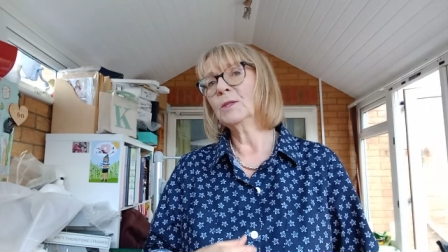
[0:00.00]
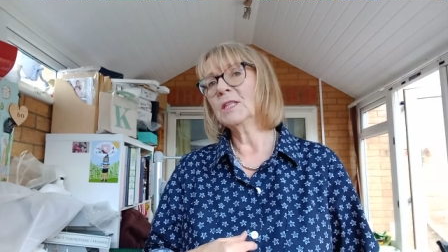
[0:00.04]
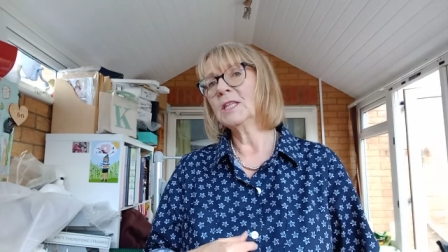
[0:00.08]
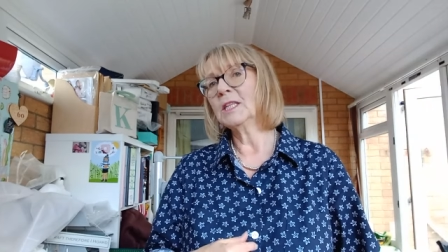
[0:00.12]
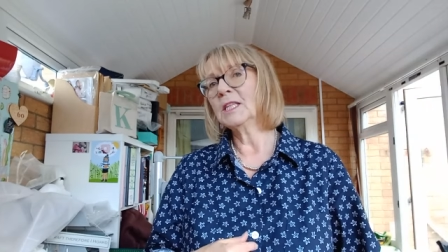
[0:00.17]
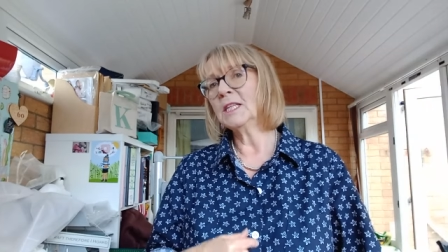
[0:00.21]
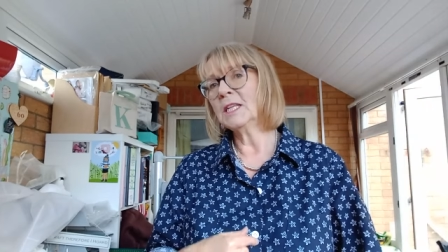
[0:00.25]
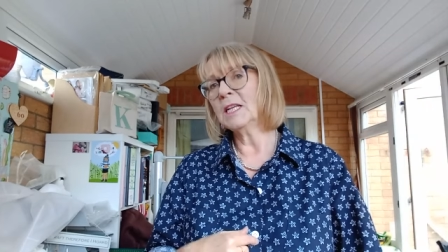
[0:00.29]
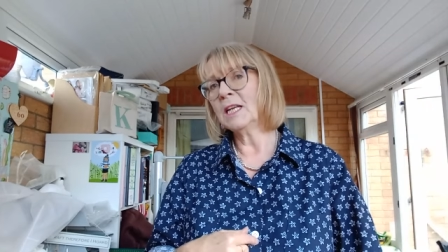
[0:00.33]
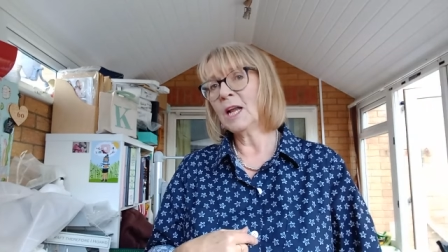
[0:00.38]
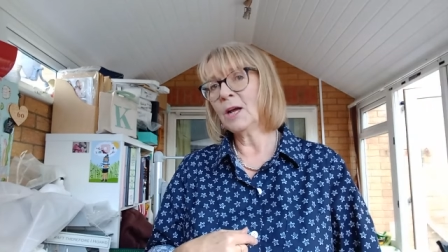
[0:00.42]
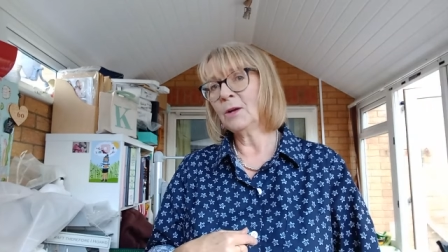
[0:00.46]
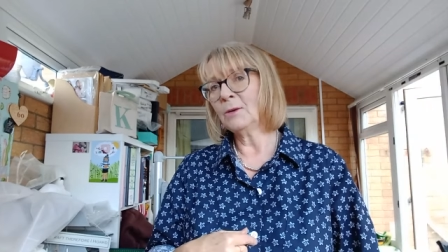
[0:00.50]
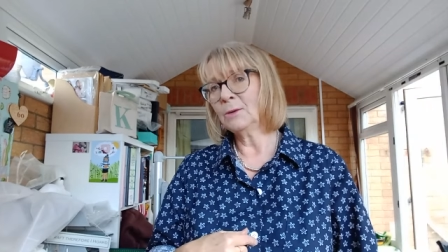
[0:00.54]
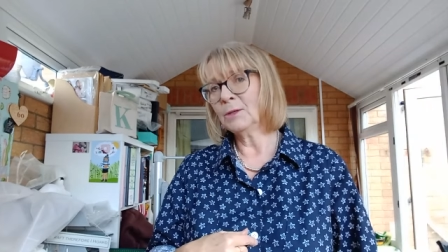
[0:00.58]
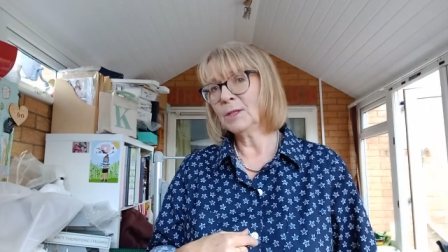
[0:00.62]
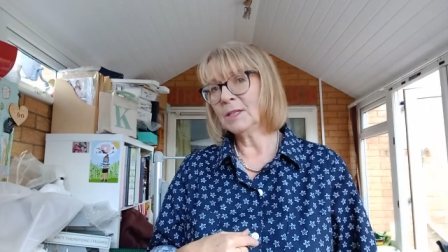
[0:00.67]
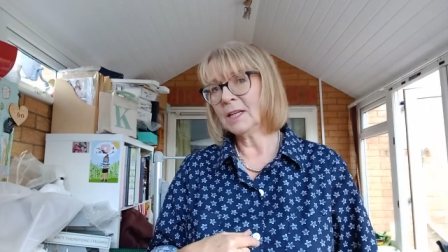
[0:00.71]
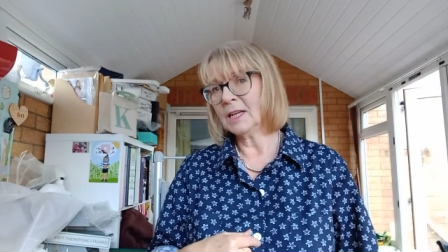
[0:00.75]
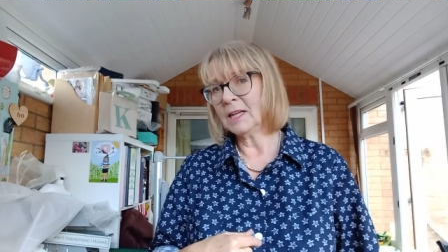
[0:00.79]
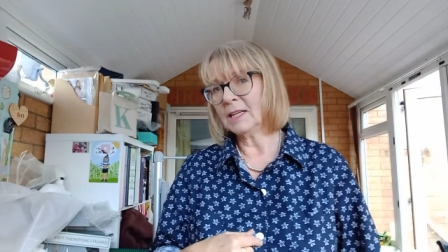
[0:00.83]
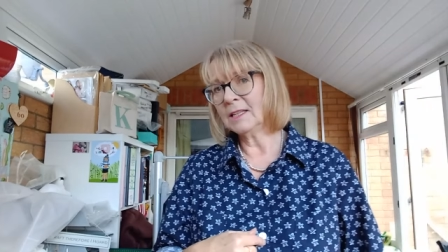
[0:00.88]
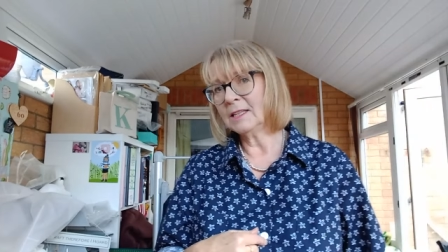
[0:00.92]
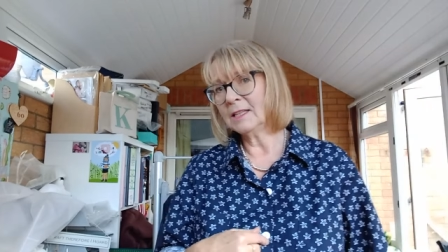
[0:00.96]
I didn't
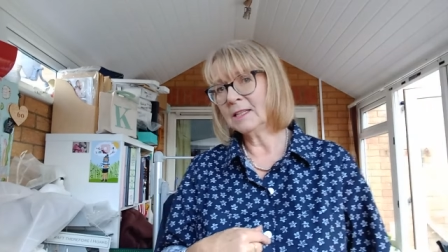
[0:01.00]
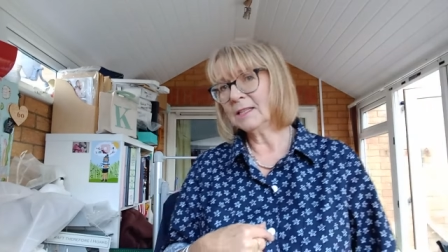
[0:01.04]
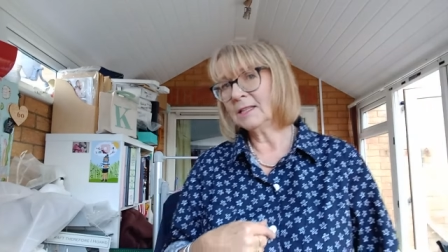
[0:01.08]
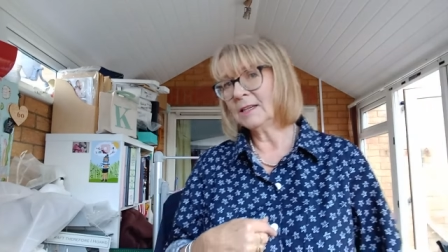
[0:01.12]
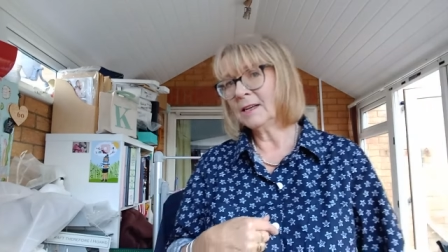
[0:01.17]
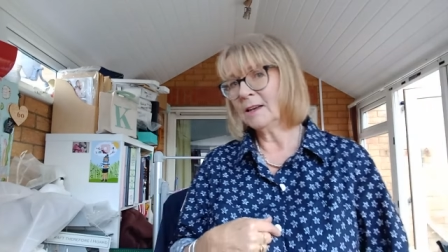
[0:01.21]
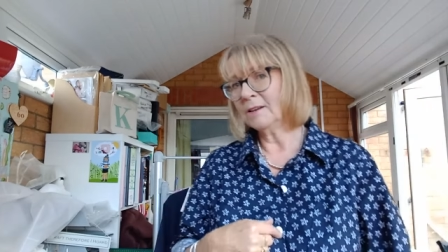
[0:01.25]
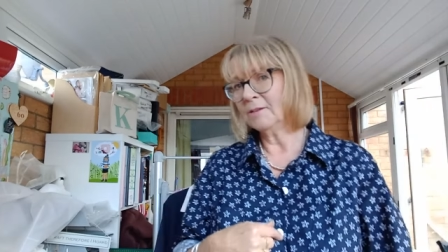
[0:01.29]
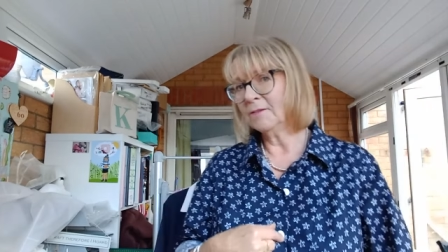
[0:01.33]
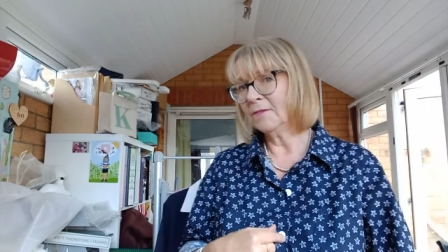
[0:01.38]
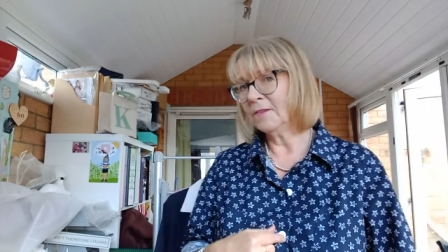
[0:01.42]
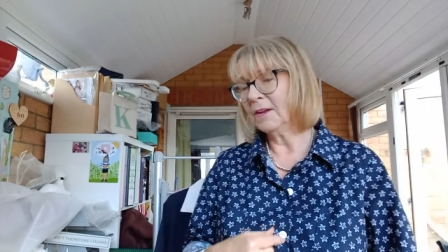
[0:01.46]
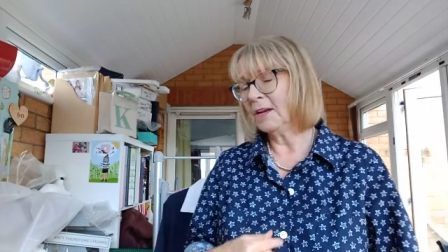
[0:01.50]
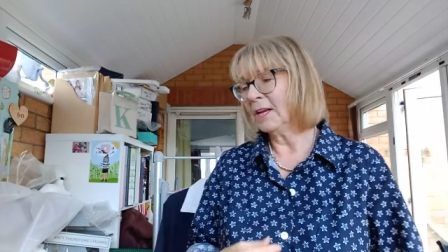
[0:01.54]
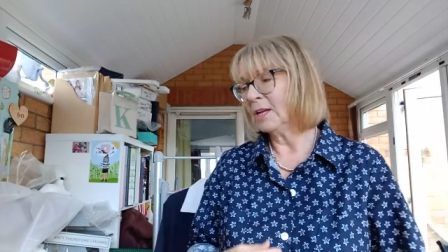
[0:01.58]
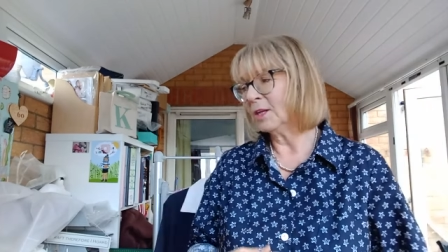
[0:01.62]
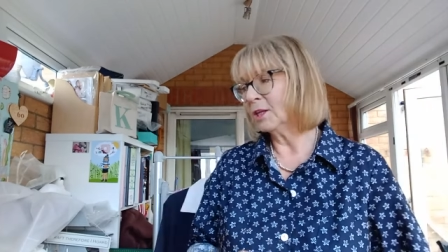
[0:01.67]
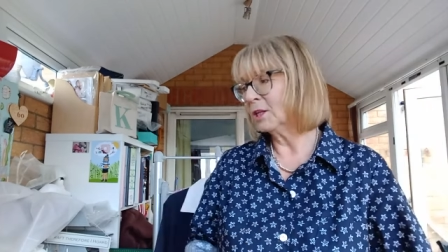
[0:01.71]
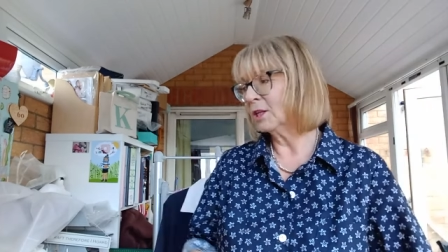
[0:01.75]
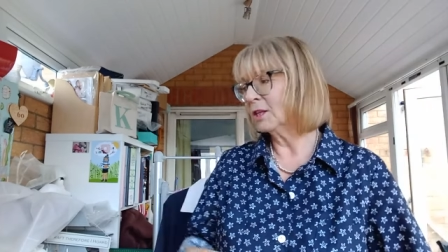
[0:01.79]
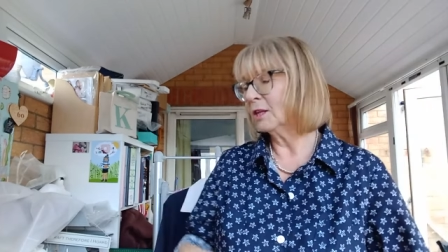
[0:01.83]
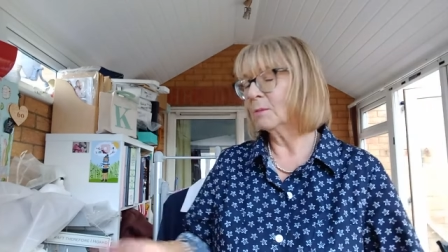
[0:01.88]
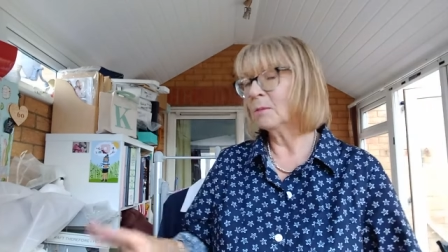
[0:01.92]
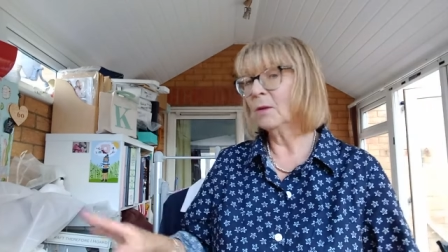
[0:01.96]
notice till I
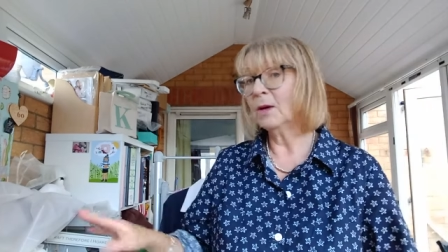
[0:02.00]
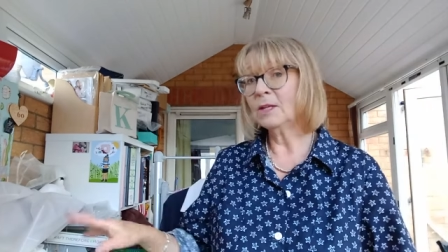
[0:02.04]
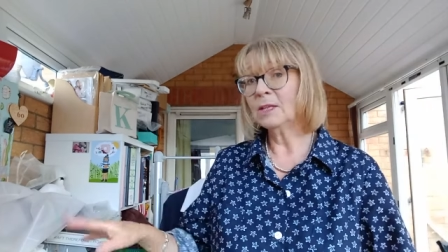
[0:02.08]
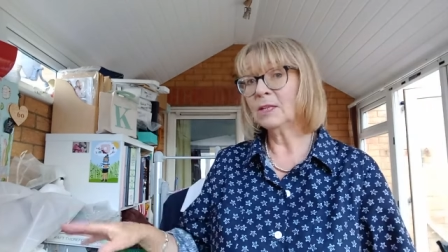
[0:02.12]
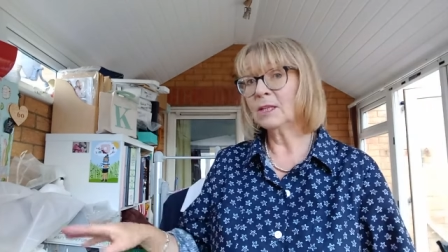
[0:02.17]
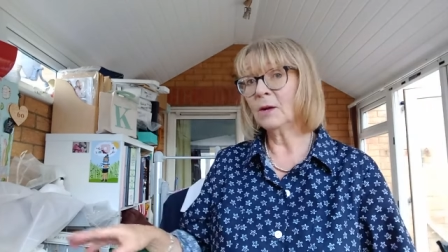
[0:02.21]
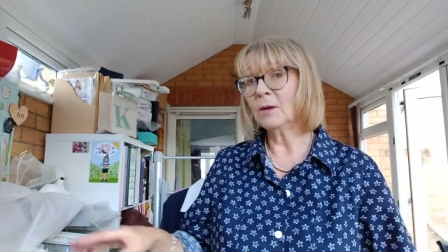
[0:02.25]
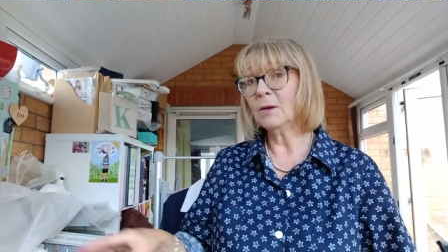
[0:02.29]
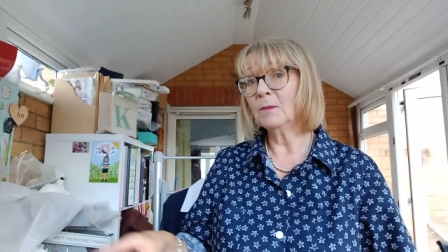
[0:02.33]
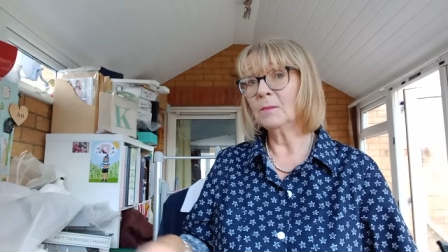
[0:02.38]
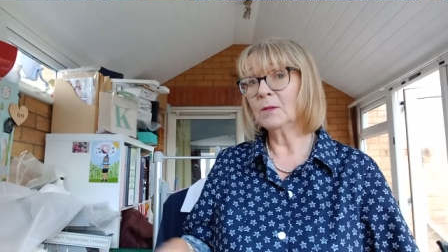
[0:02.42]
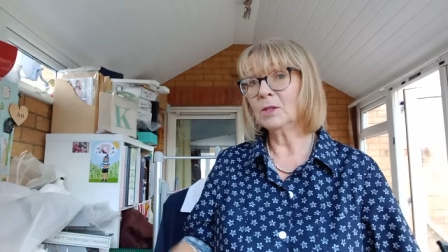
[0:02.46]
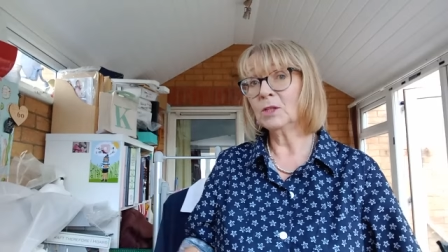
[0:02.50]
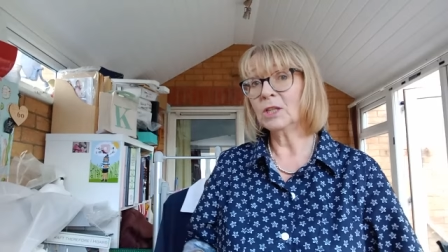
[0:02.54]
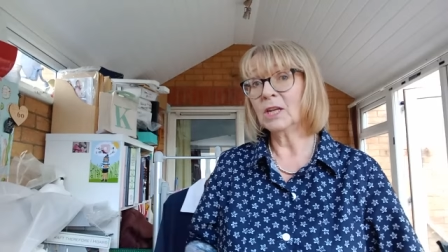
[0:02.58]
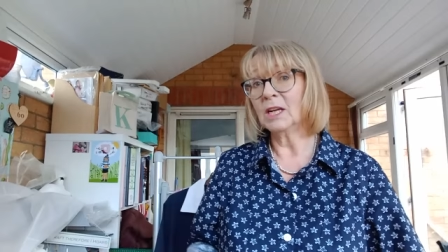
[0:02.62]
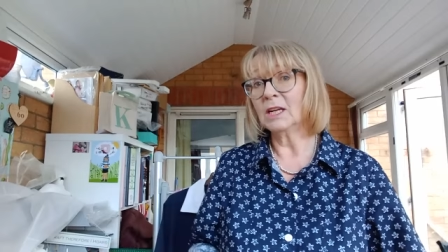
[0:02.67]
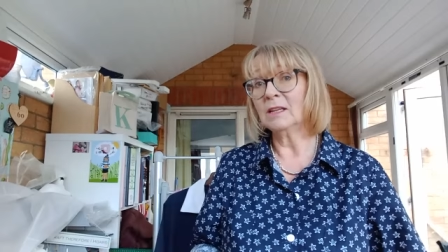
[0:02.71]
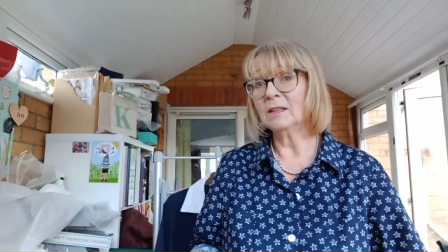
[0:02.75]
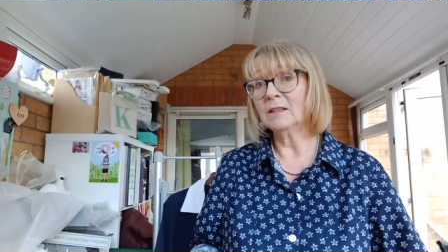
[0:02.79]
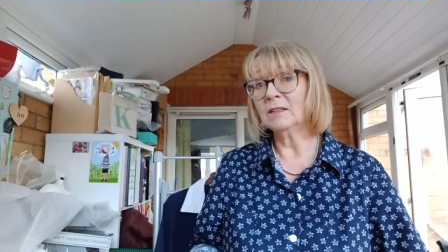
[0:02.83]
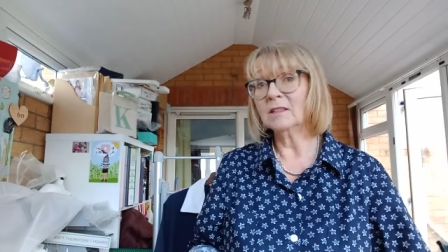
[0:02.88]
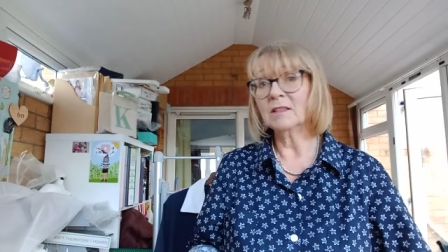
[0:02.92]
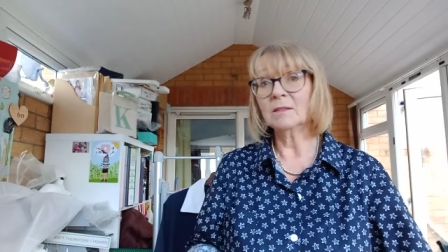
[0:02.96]
finished that my sewing
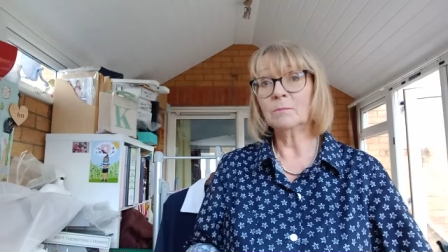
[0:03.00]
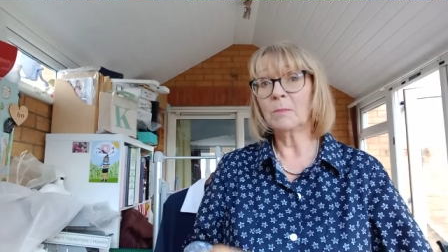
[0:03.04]
machine